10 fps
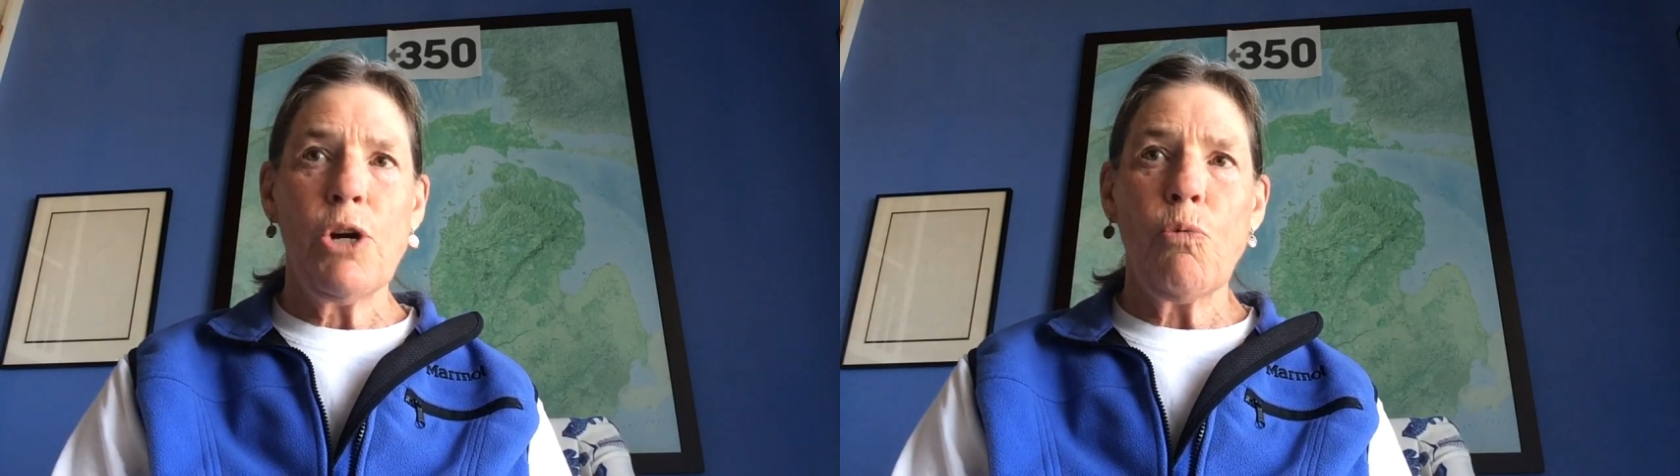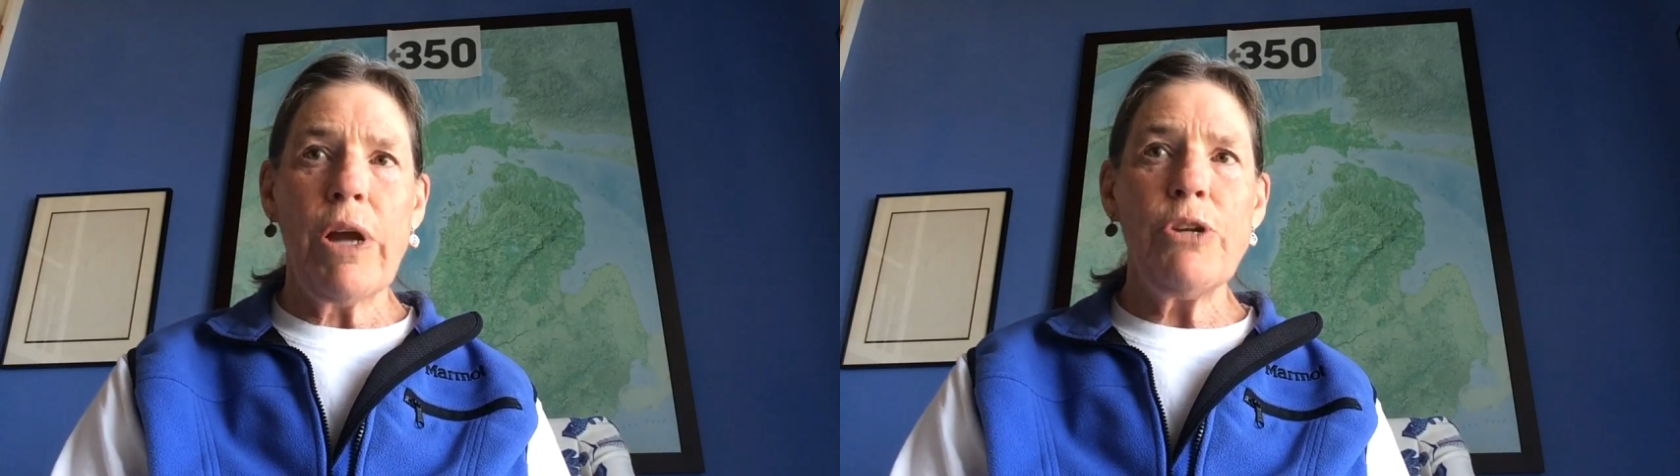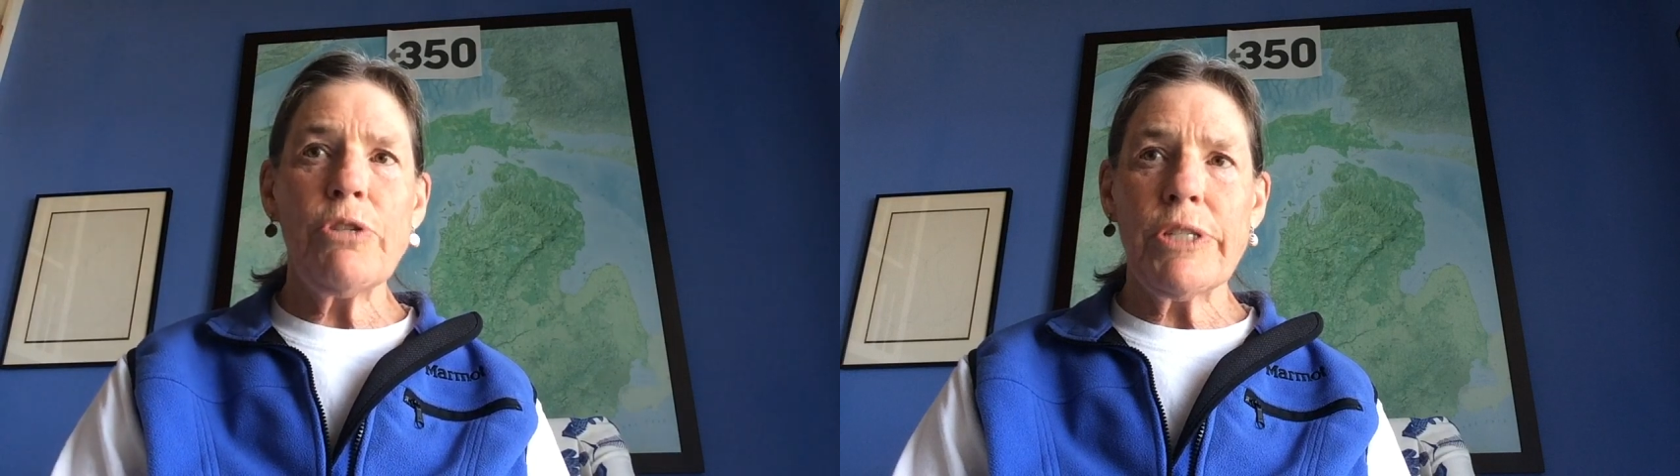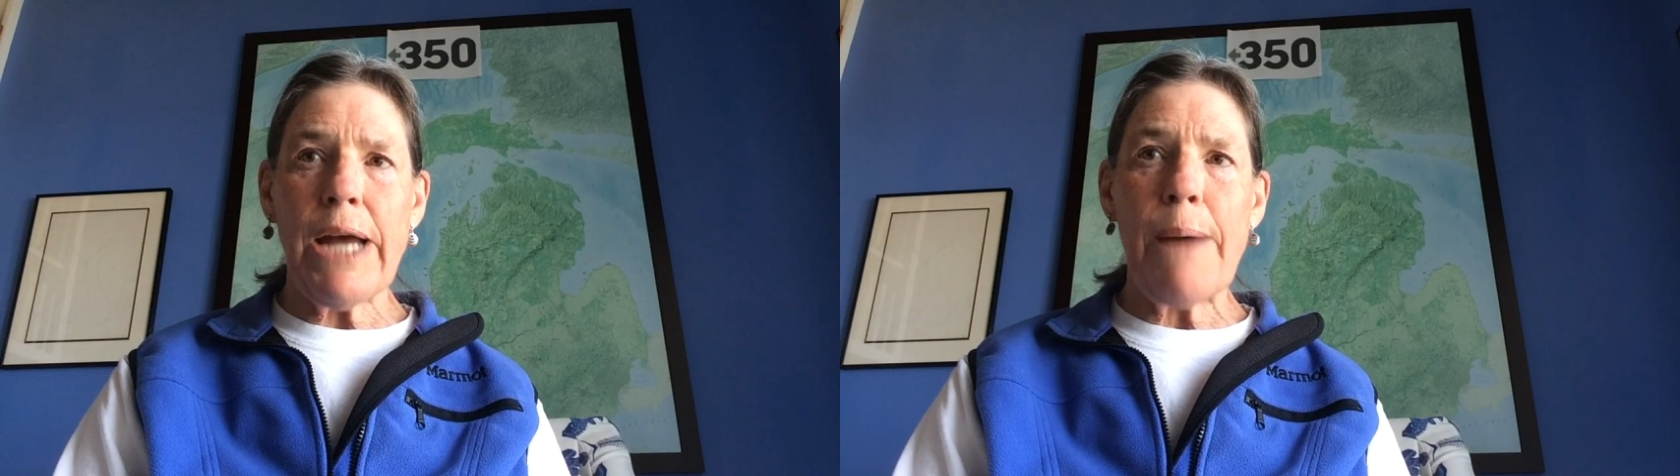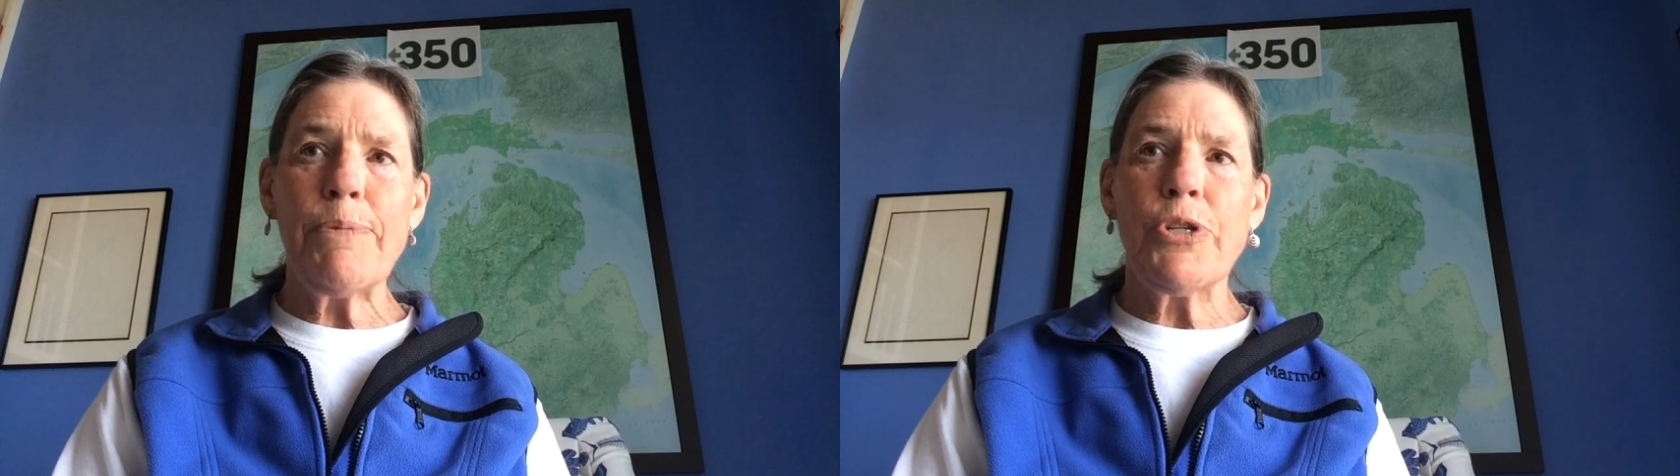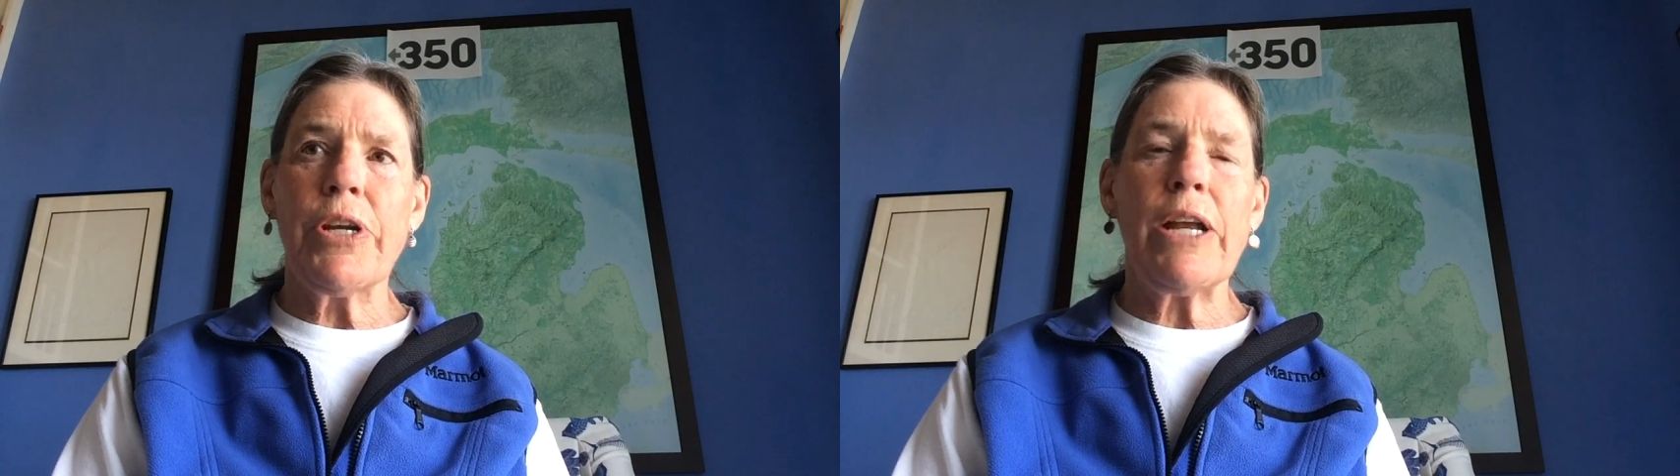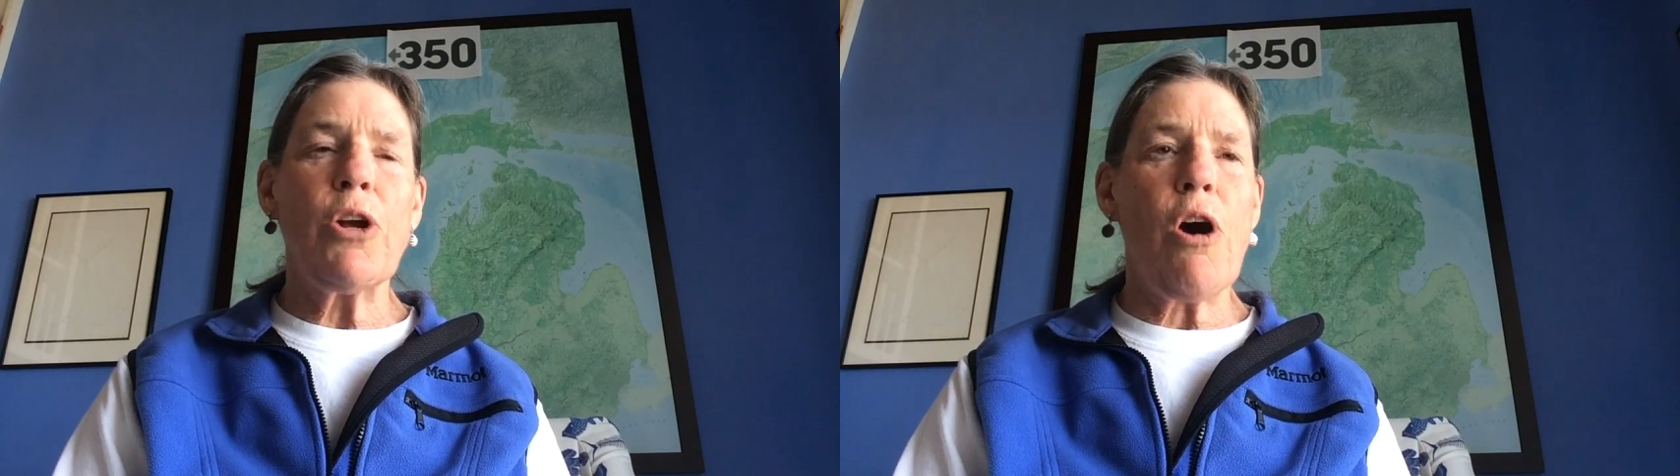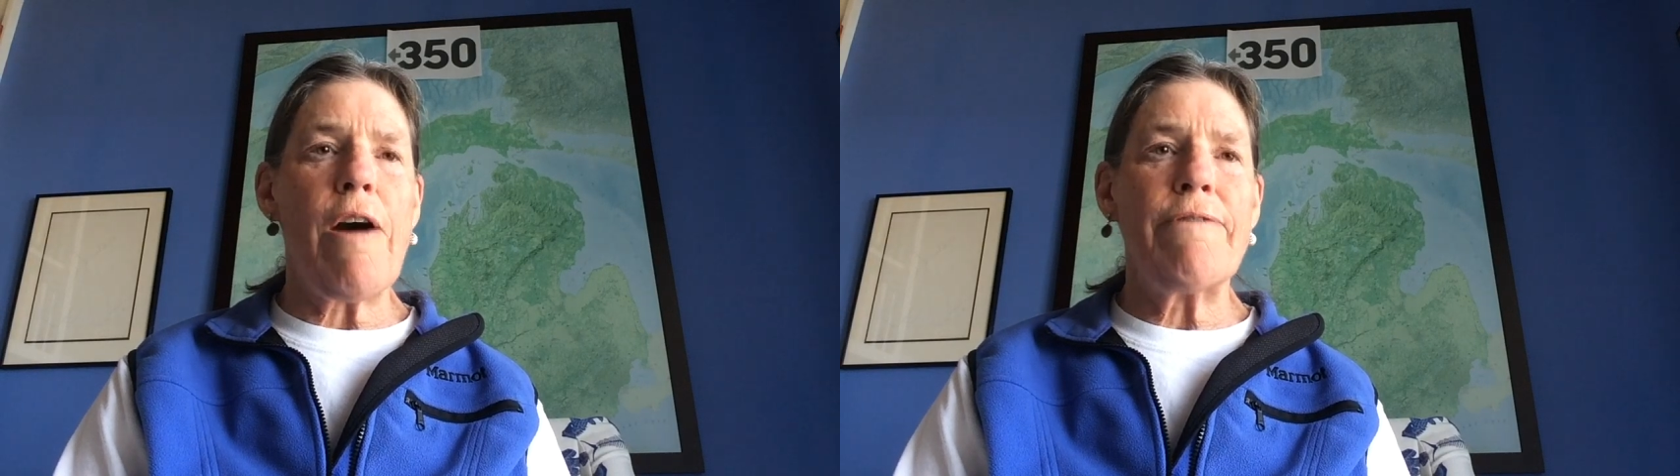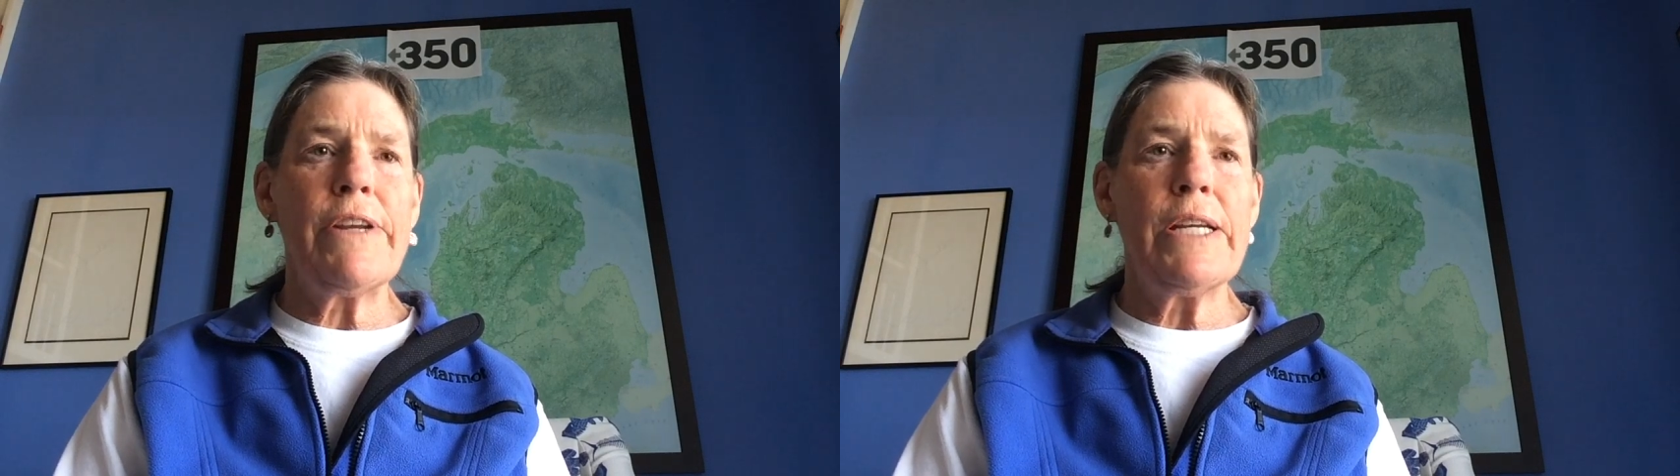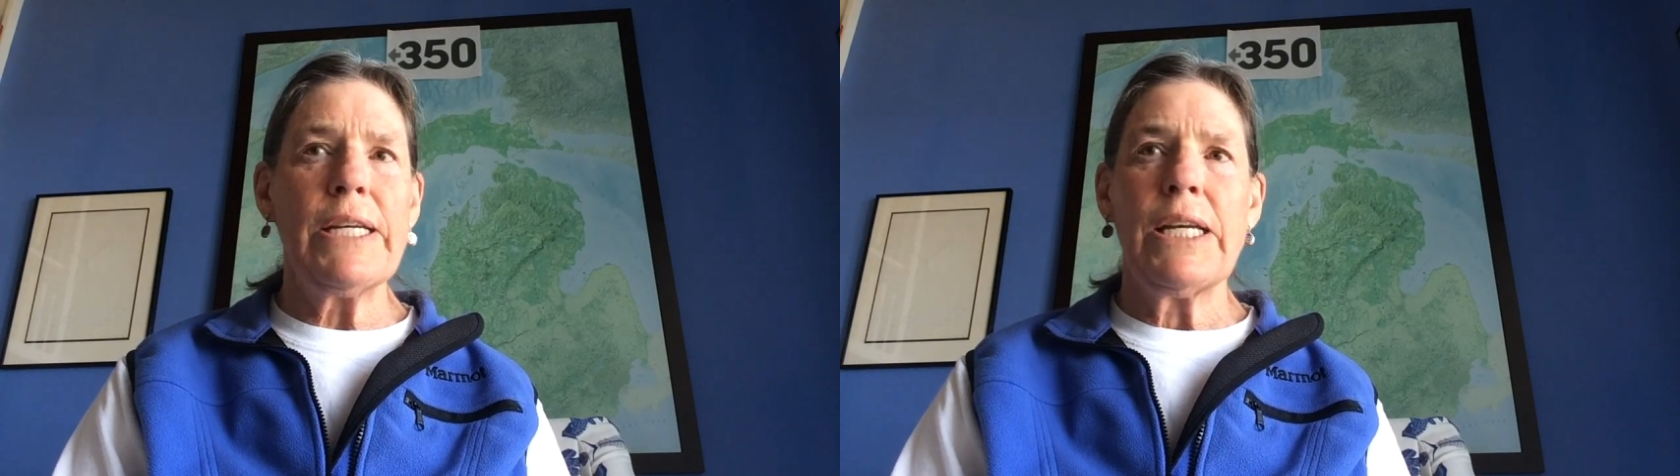When you stop to get
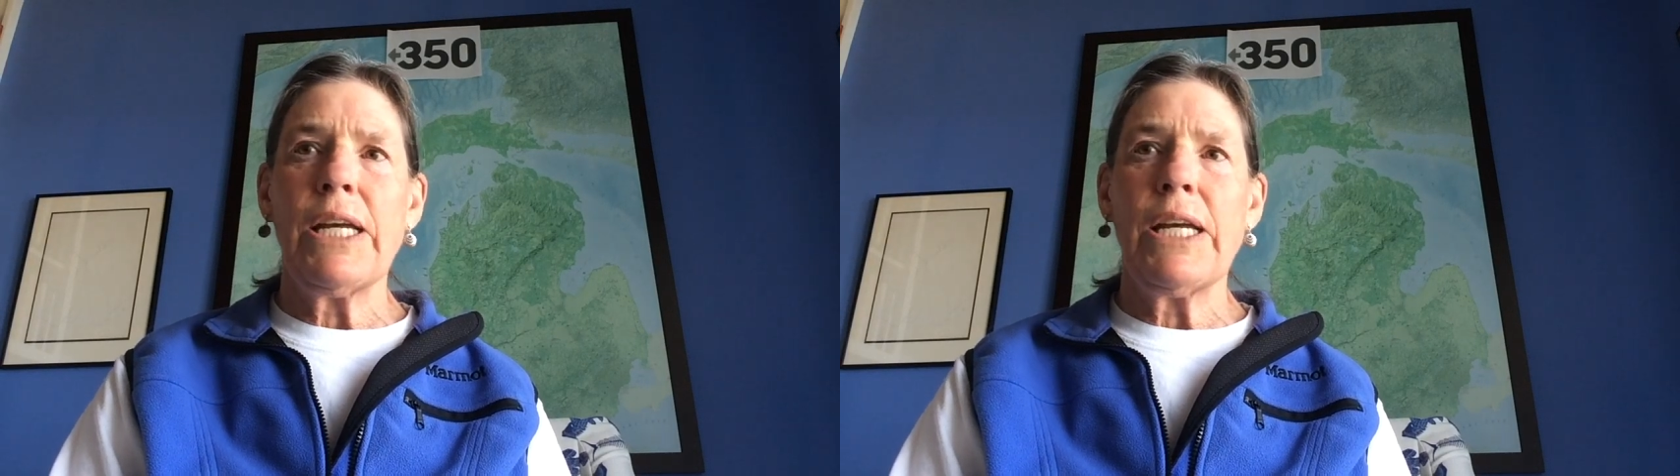coffee,